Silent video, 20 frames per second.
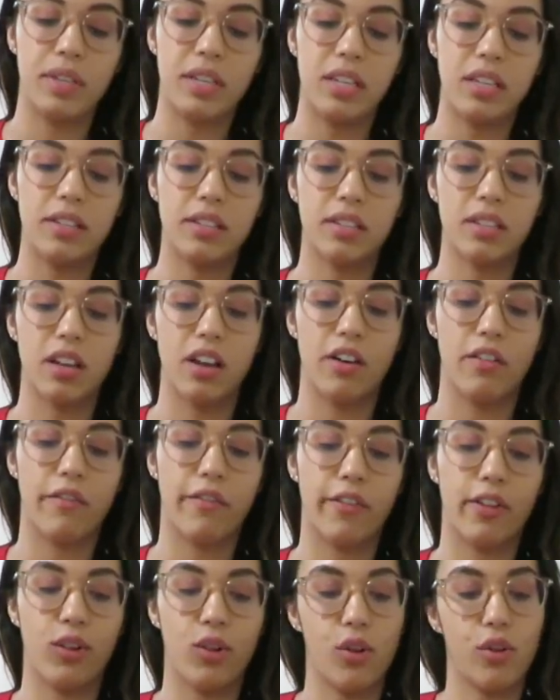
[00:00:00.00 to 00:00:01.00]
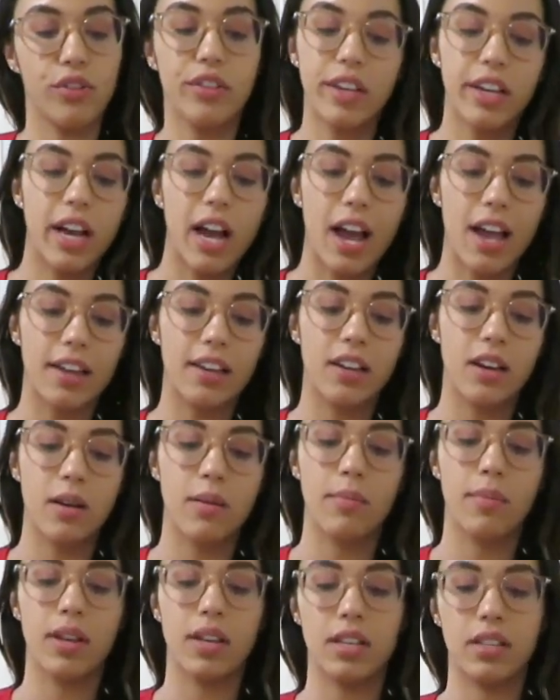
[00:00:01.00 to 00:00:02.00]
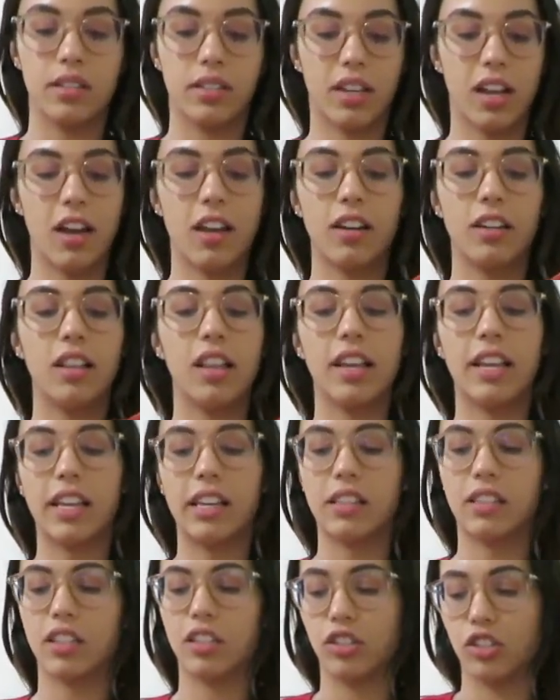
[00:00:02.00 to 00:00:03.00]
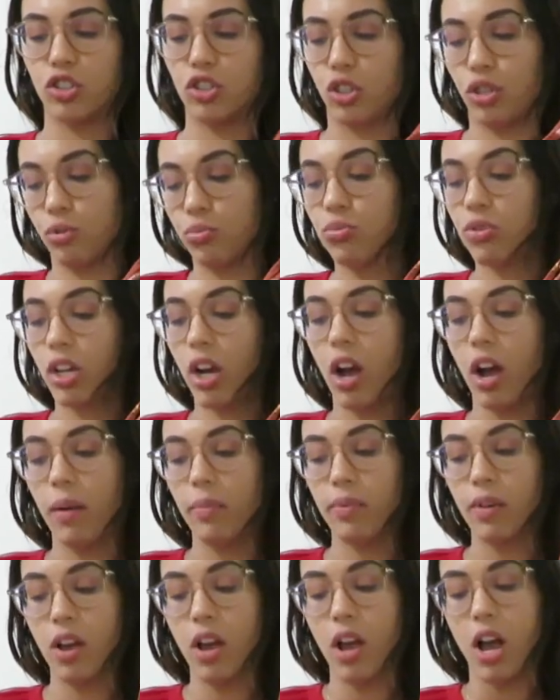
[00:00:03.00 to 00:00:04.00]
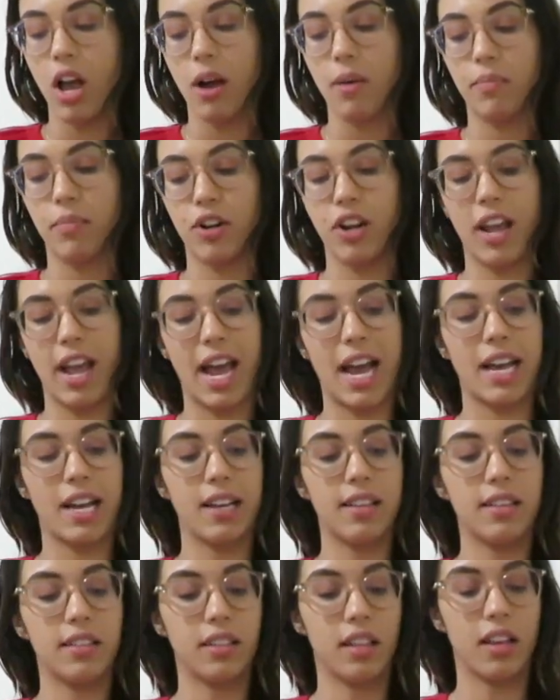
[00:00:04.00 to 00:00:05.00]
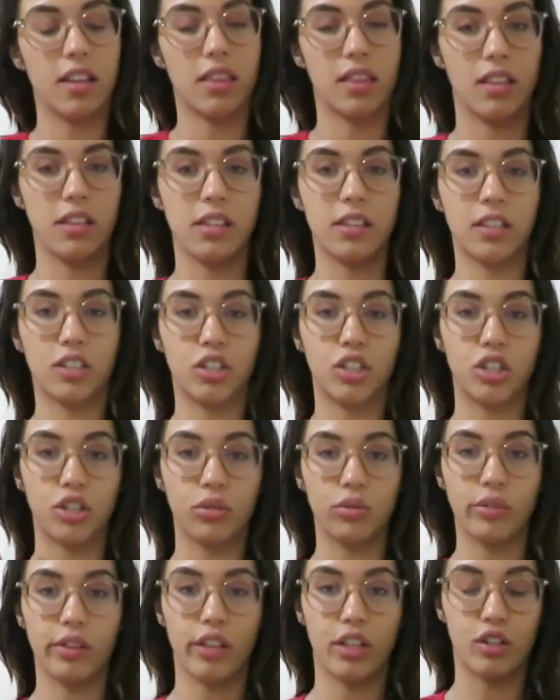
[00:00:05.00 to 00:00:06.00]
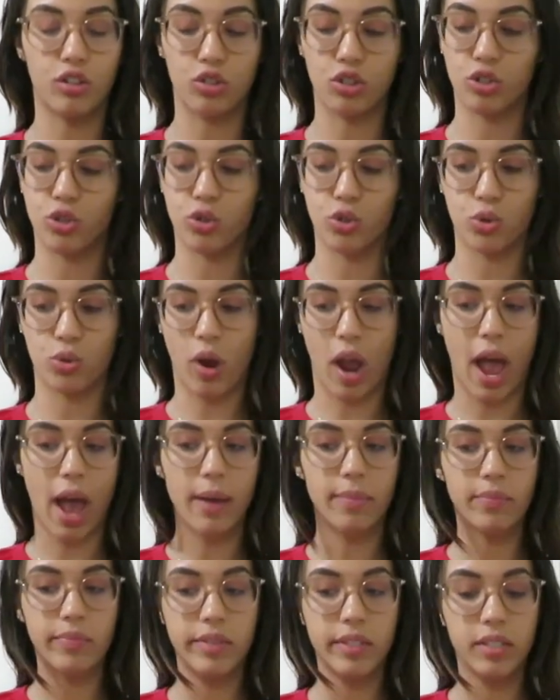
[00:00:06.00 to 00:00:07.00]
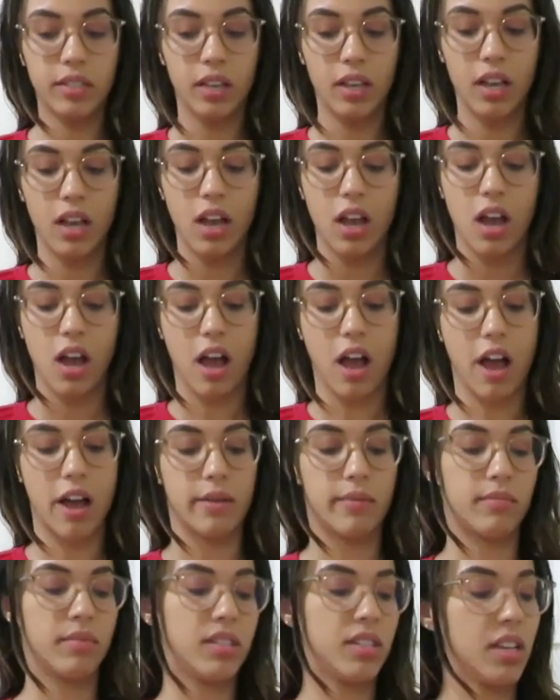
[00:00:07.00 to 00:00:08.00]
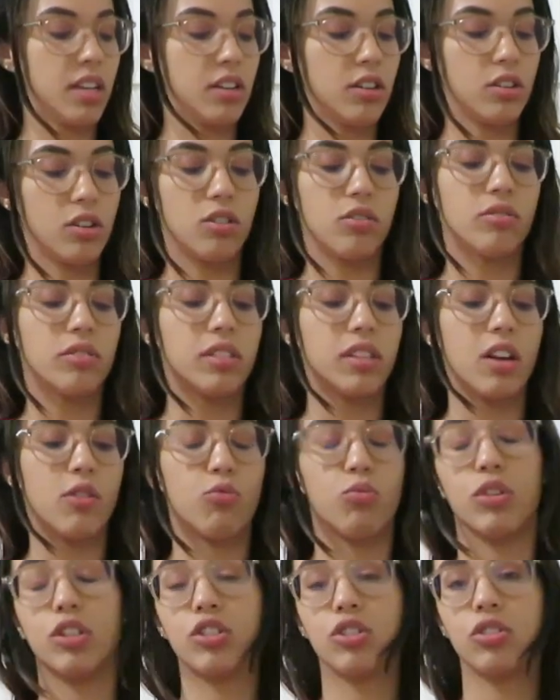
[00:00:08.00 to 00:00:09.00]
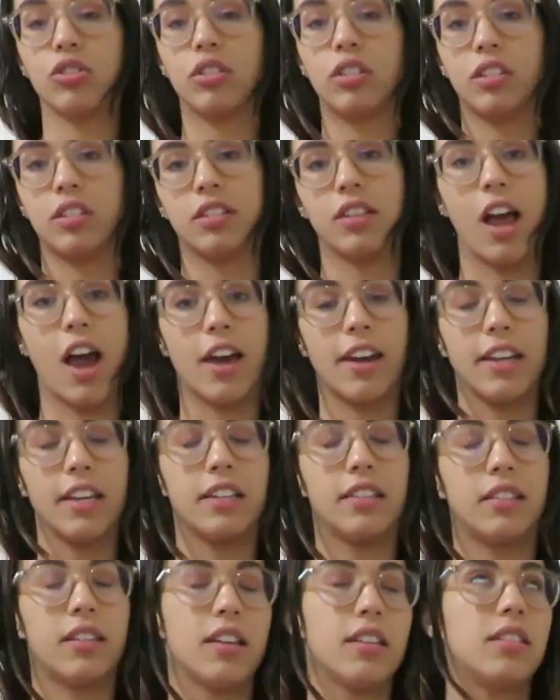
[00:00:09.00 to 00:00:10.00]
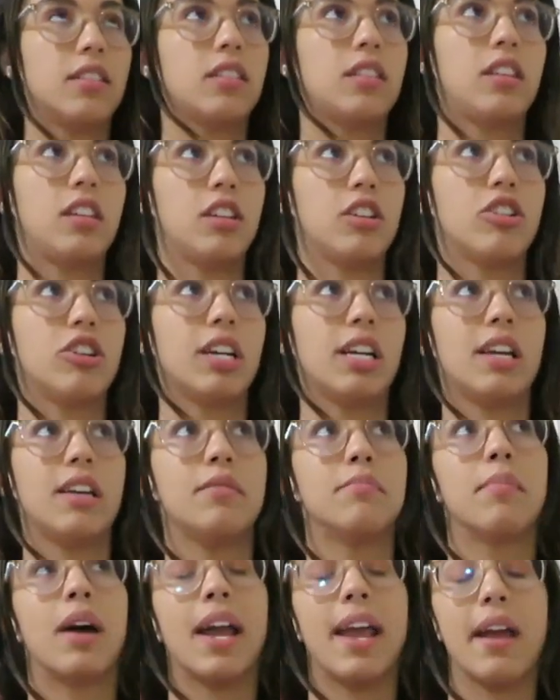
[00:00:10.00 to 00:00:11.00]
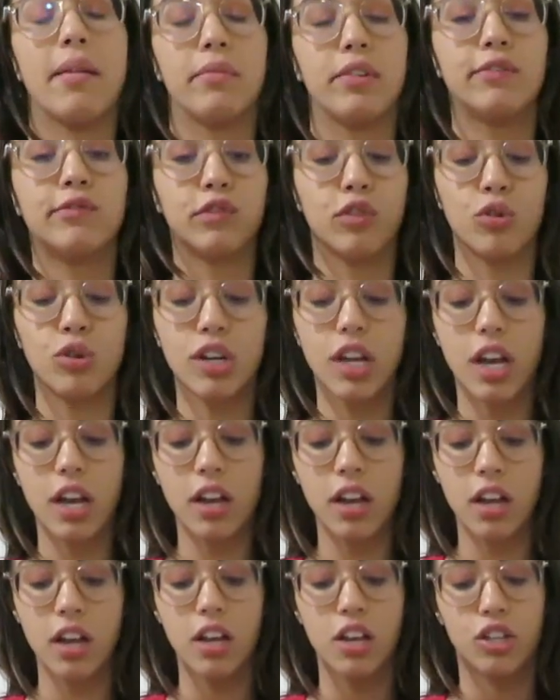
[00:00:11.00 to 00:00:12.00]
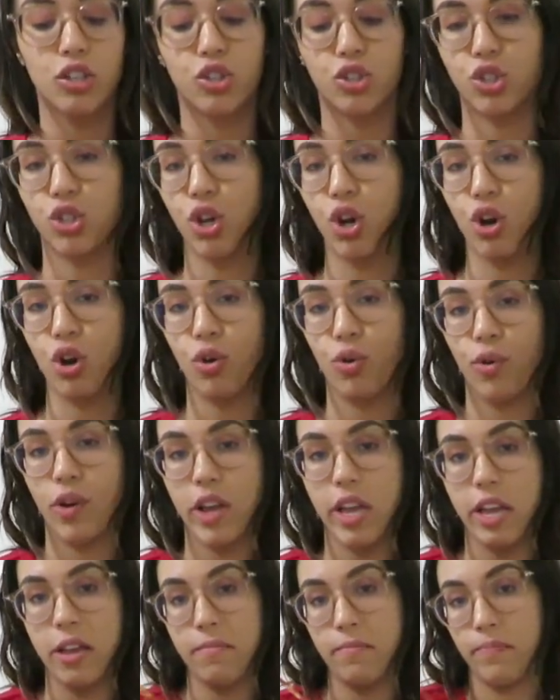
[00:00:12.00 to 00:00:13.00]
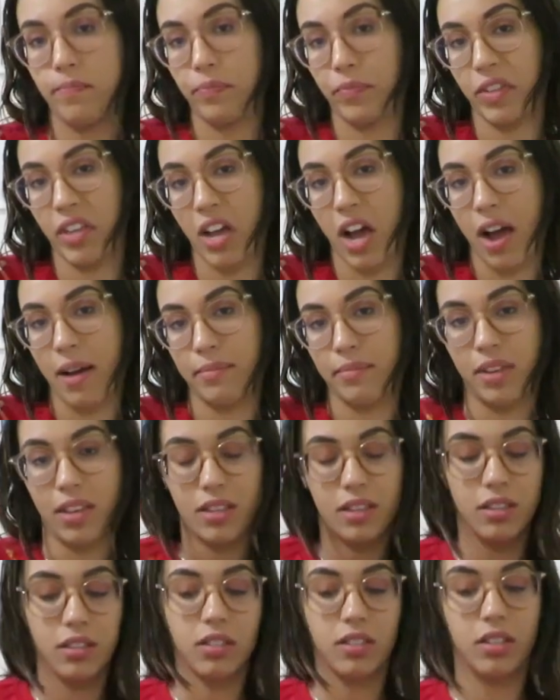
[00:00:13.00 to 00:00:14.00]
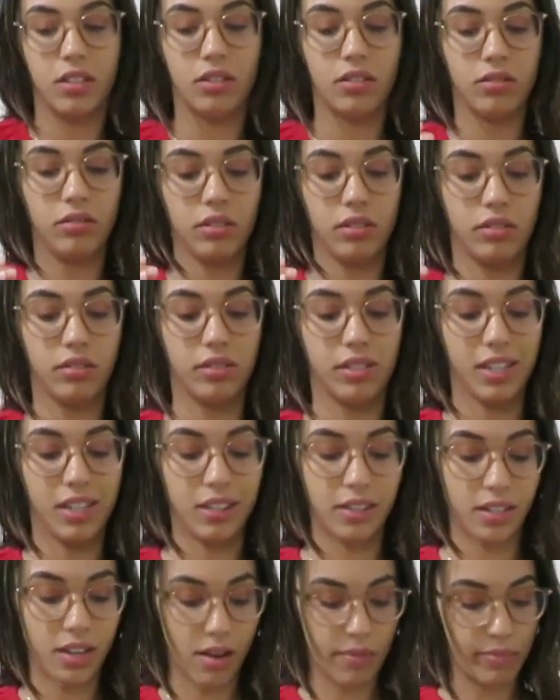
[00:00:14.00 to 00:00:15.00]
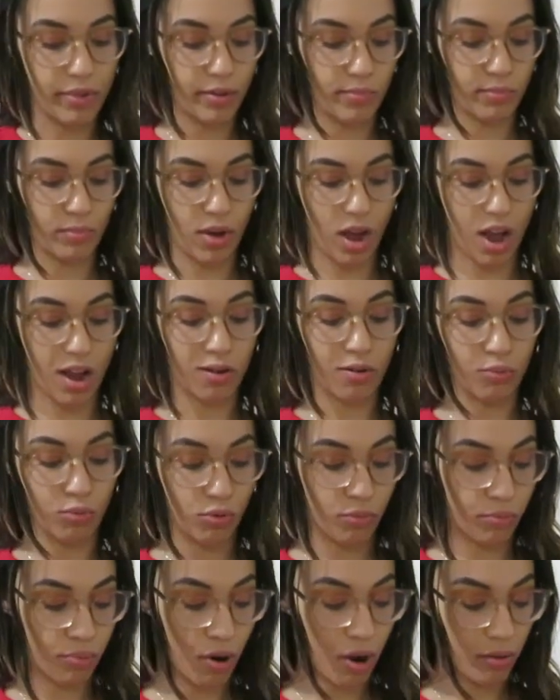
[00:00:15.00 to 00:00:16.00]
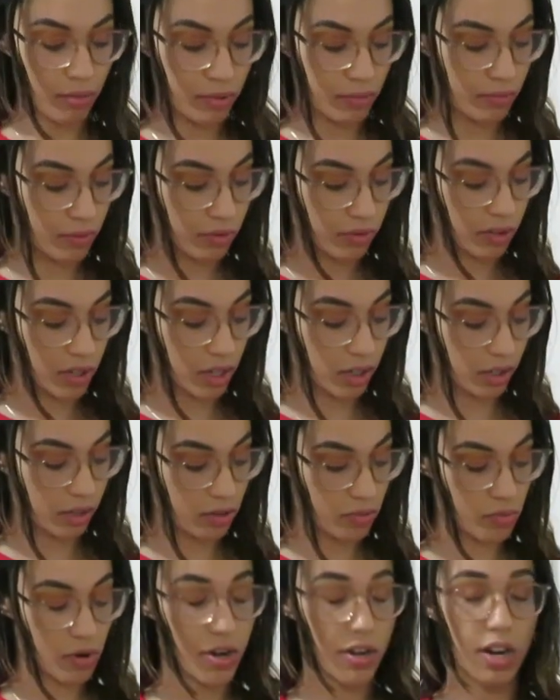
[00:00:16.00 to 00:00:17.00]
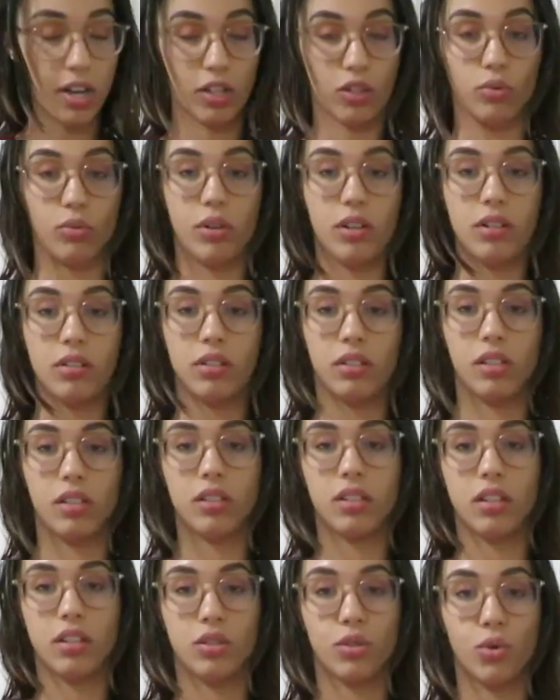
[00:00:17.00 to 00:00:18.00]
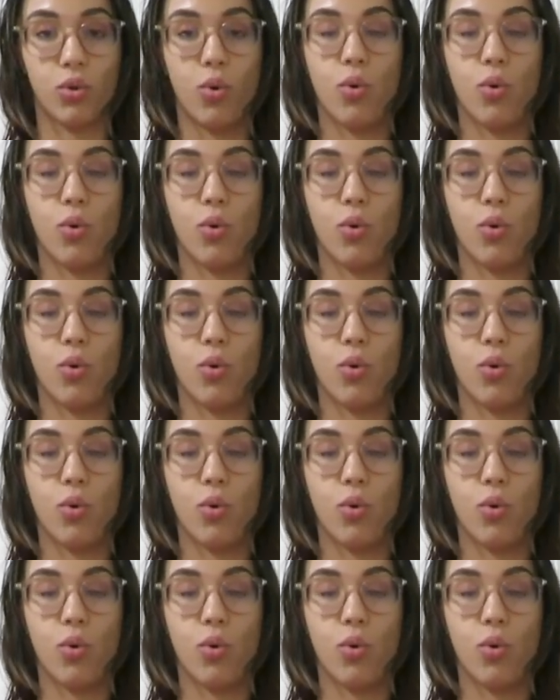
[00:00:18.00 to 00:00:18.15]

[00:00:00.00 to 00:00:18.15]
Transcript: piece of clothing item is kind of like it's a tube top, but it has like these cute little straps. Um, Santa knows that winter does not exist here in Miami, Florida, so it got me this cute little tank top that I will probably most likely wear next week since it's